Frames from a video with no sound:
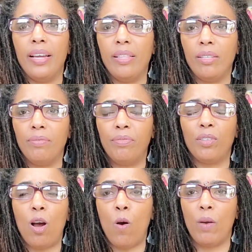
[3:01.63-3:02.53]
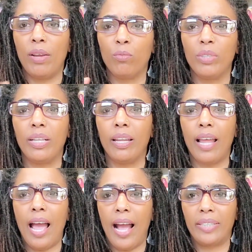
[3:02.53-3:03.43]
in the flow and
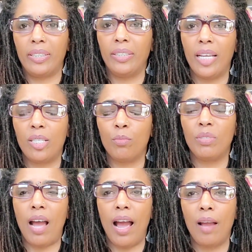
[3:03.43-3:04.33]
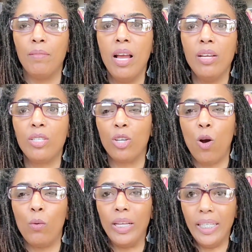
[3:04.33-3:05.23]
relax and take some time to
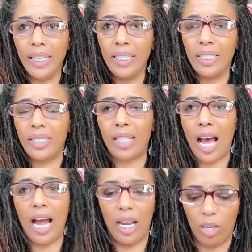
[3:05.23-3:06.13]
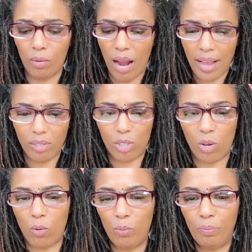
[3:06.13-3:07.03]
go inside, all right?
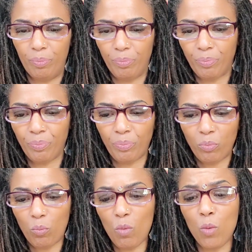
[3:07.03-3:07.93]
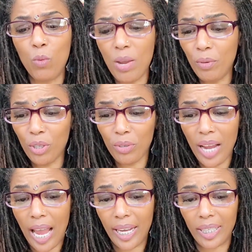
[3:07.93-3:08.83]
So we were
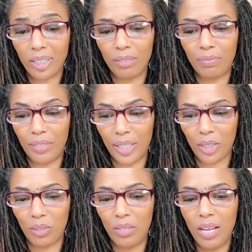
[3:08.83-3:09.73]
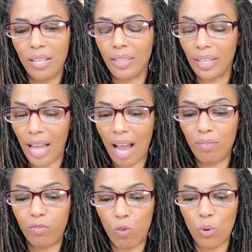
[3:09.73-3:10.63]
created to feel the
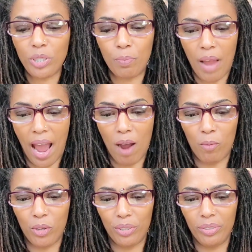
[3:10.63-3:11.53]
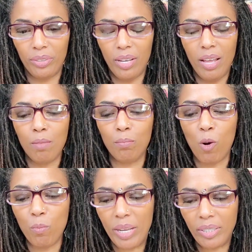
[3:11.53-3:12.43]
life force power,
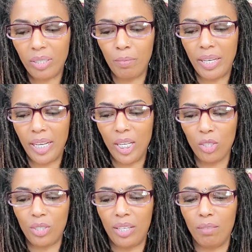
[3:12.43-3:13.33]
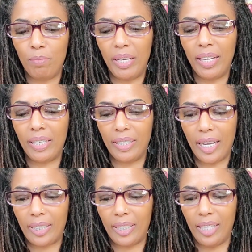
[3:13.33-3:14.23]
momentum and energy of being
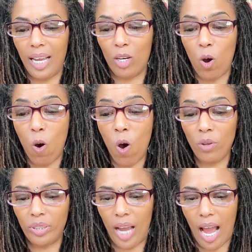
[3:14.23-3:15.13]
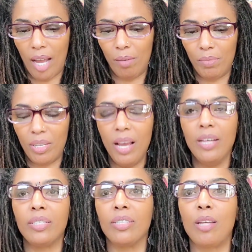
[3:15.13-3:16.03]
connected at all times
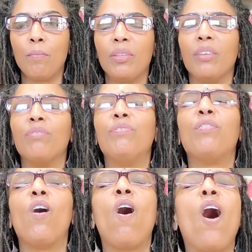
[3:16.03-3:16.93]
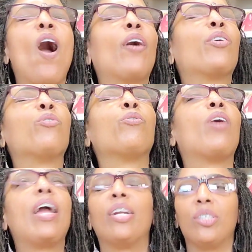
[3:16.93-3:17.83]
to something far
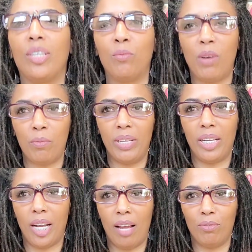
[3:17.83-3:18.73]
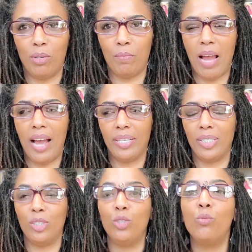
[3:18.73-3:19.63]
greater than what we could ever
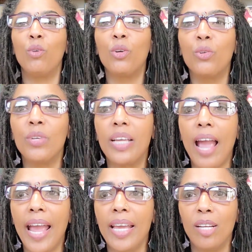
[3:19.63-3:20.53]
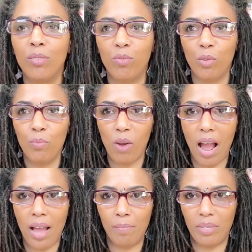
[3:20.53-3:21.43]
imagine. You were created for
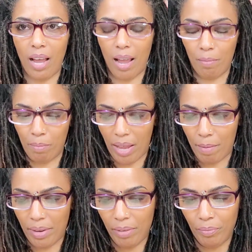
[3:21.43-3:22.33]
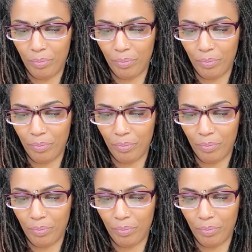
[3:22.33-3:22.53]
prime time, baby.